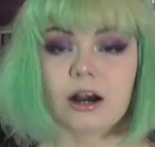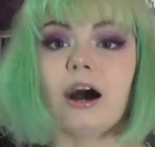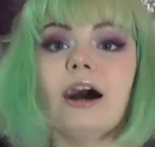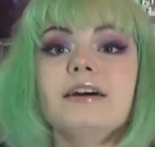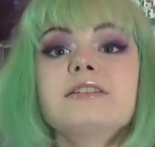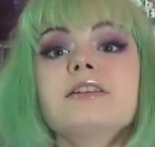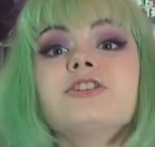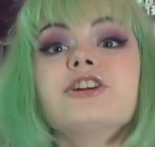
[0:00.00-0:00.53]

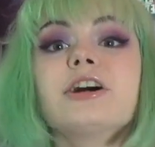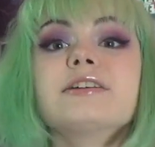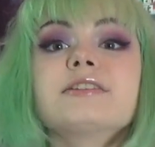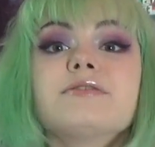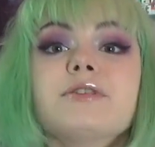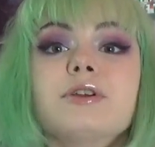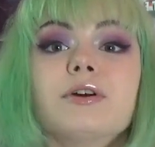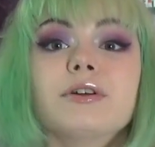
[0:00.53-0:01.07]
I suggest,
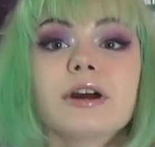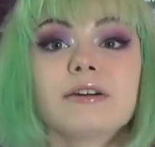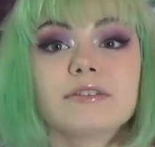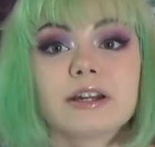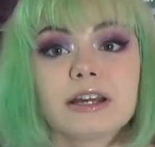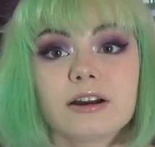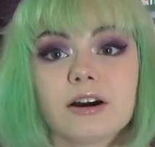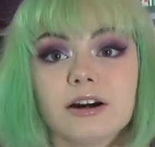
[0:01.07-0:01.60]
if you don't have
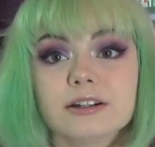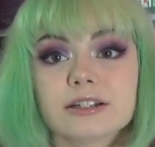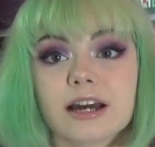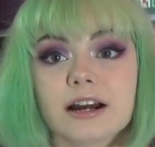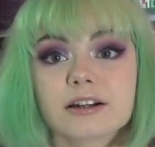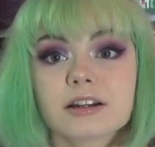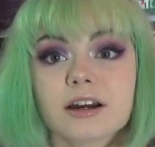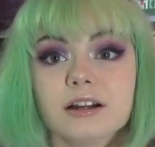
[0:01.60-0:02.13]
any
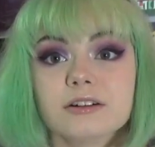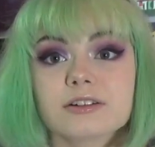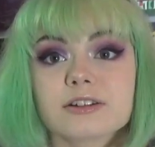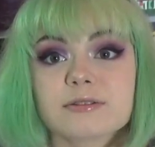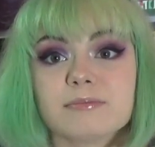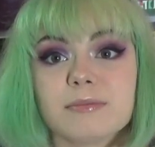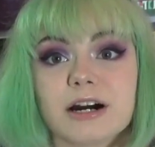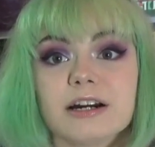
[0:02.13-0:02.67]
contact colors
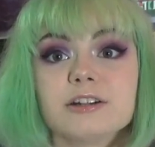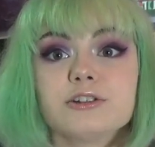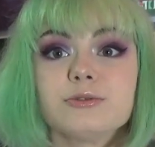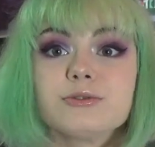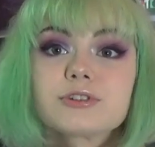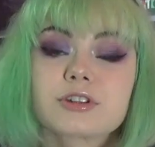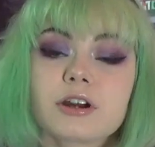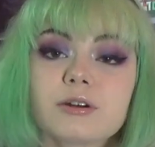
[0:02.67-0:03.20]
in mind to
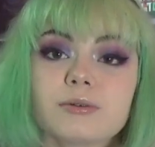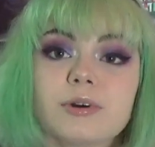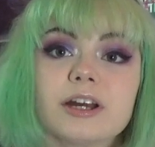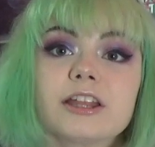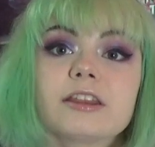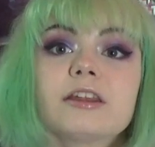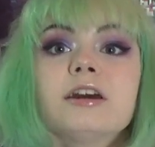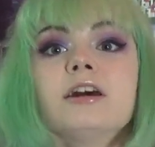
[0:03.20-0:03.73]
start
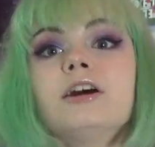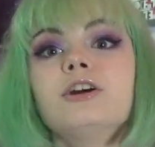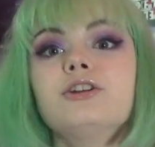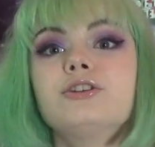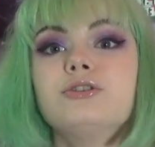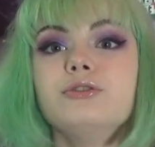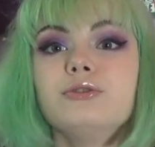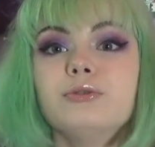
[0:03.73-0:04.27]
with,
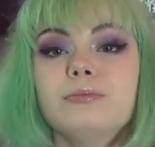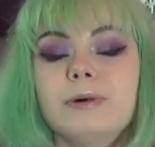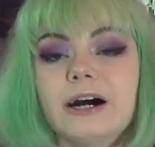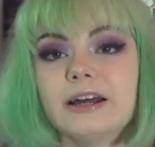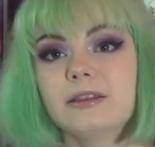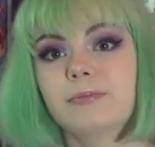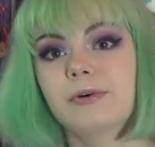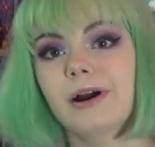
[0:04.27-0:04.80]
to
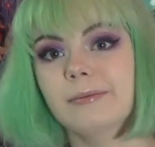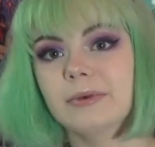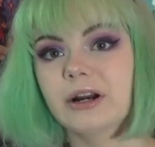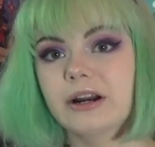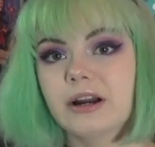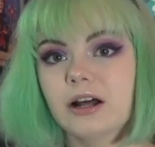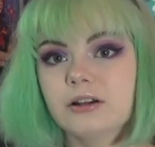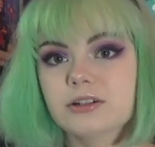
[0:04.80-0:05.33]
buy the
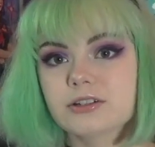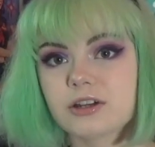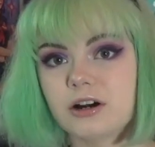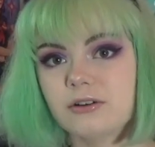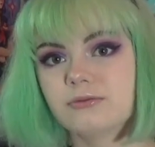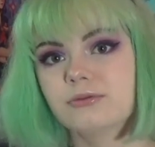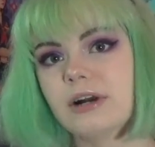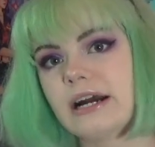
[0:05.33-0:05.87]
primary colors
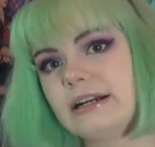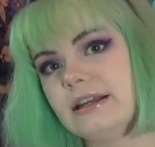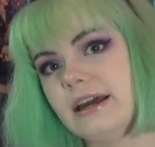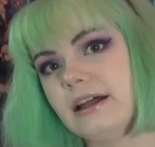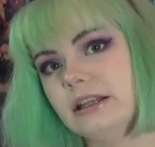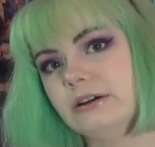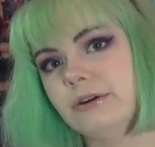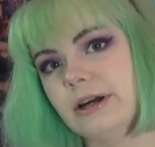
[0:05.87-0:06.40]
of red,
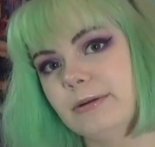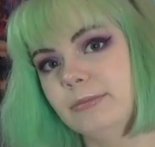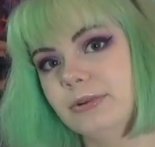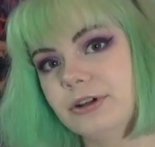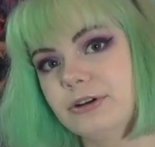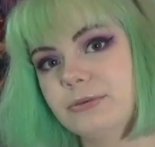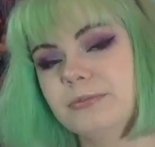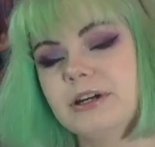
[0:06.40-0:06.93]
yellow, and
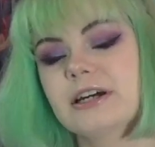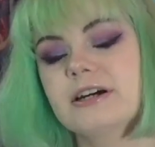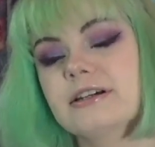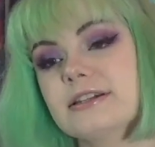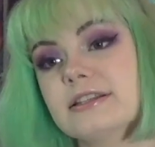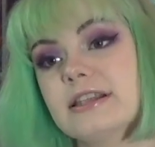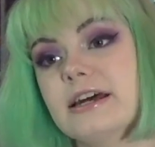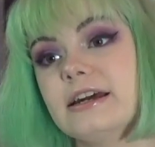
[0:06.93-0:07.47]
blue,
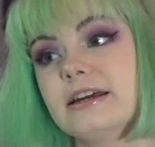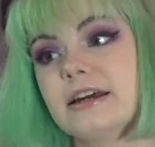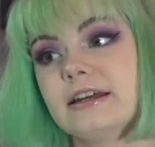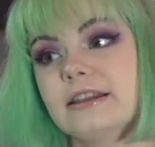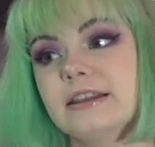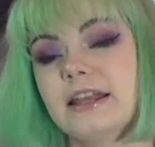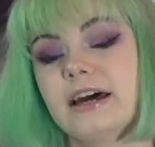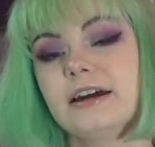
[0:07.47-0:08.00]
because they
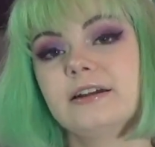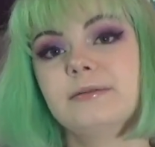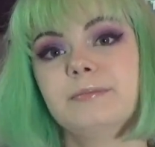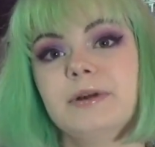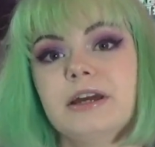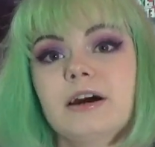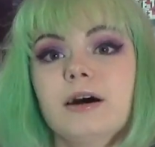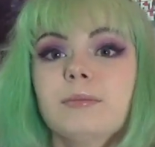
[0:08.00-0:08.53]
can then
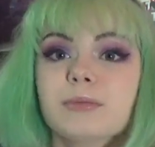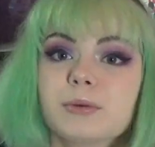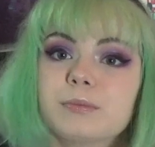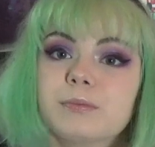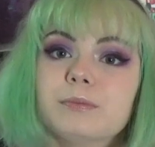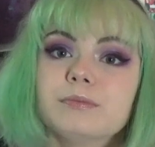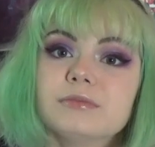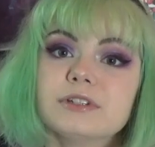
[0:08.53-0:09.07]
become the
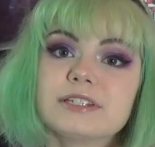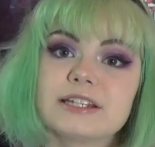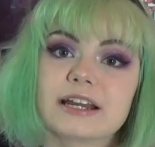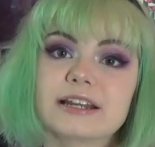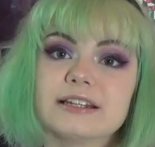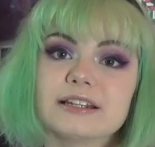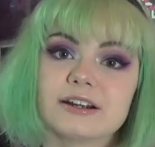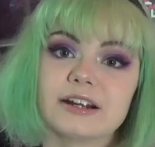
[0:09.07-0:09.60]

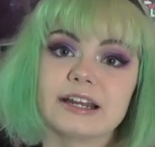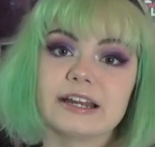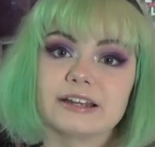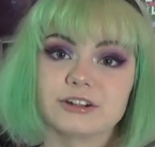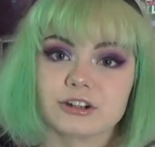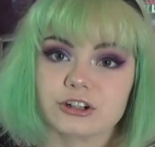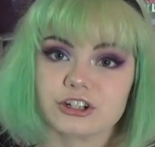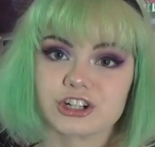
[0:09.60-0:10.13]
secondary
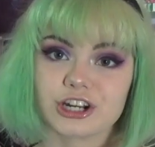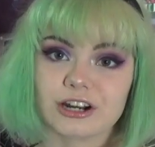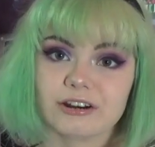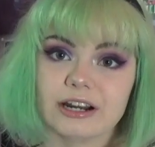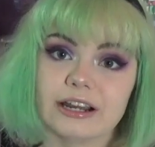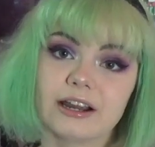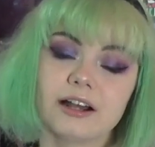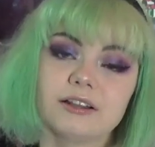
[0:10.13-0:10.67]
and
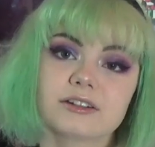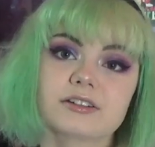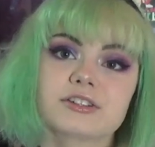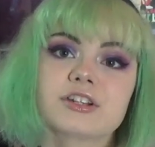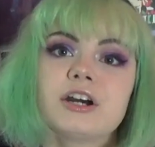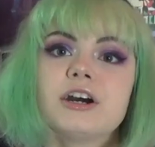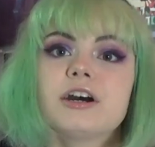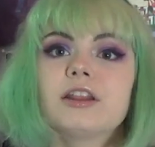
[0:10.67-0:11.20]
tertiary colors
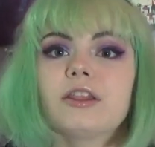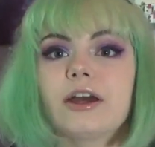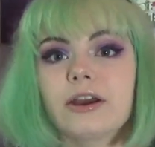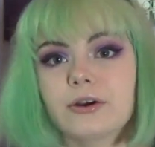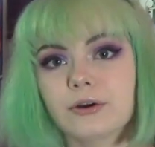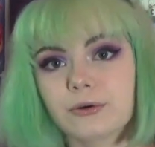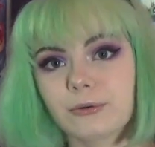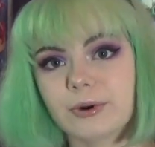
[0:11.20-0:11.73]

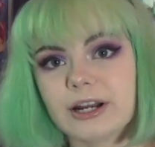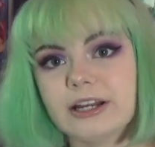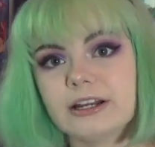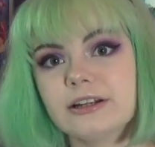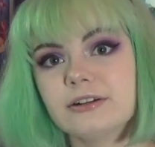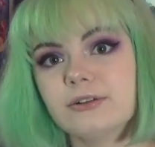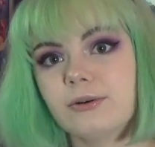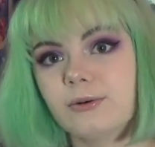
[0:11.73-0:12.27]
like
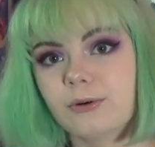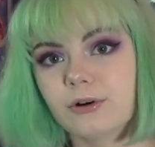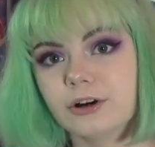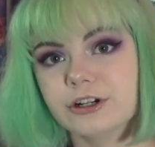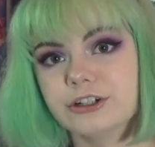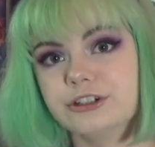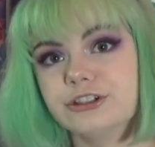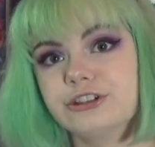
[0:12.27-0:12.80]
green,
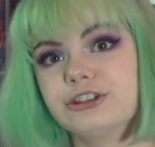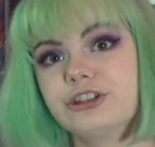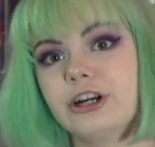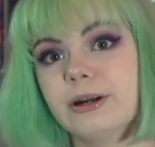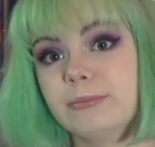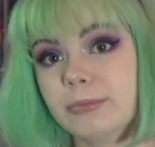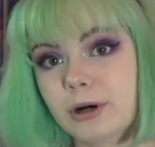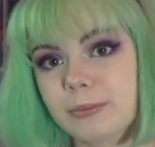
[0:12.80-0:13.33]
orange,
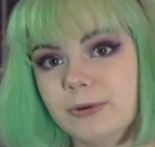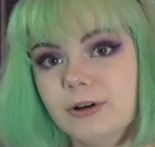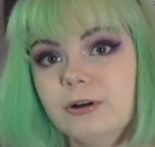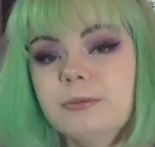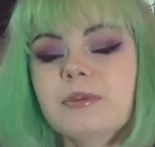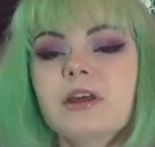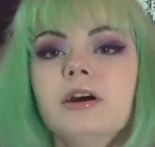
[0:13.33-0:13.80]
and purple.